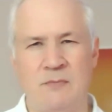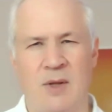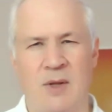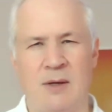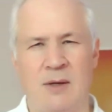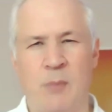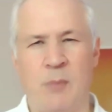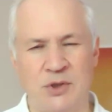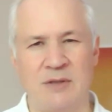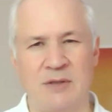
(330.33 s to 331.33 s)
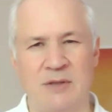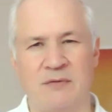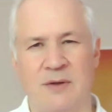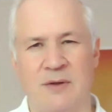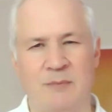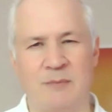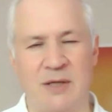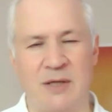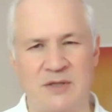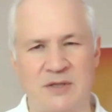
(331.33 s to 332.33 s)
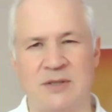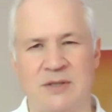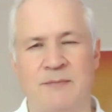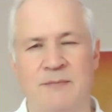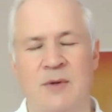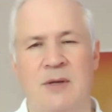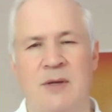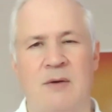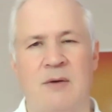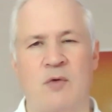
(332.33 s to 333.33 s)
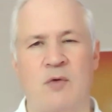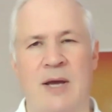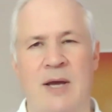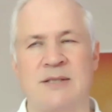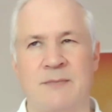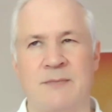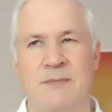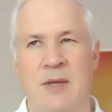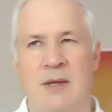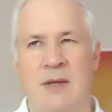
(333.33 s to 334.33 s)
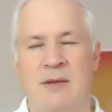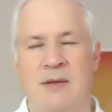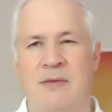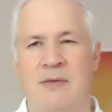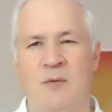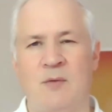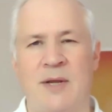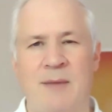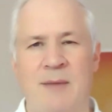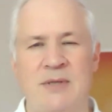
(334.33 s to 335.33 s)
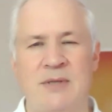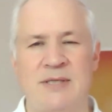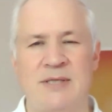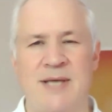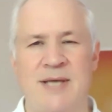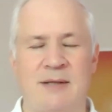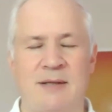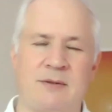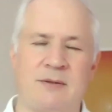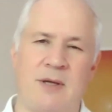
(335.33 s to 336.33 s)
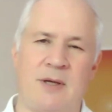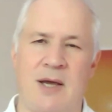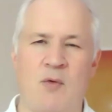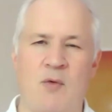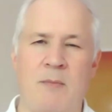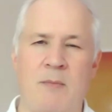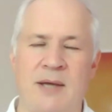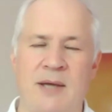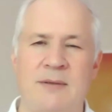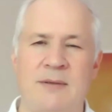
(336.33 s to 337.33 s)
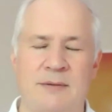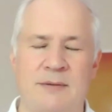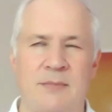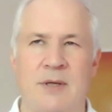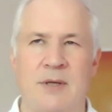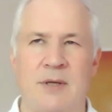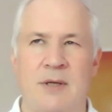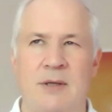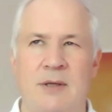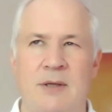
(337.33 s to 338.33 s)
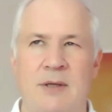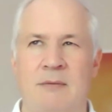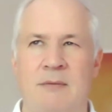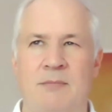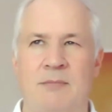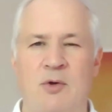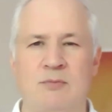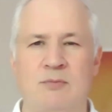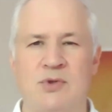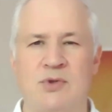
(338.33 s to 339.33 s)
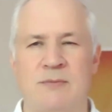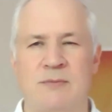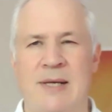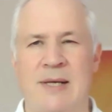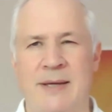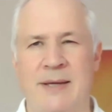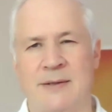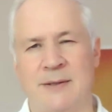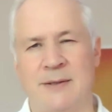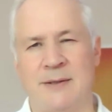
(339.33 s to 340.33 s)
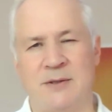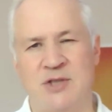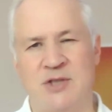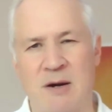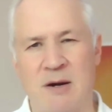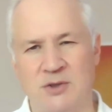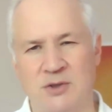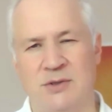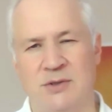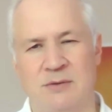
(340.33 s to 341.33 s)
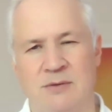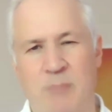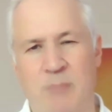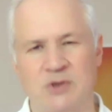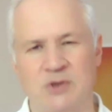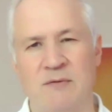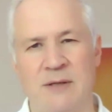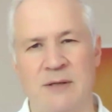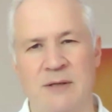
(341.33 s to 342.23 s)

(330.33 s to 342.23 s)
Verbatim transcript: uh, positive and beneficial for us, then what happens is that our mind uh, becomes like uh, charged positively.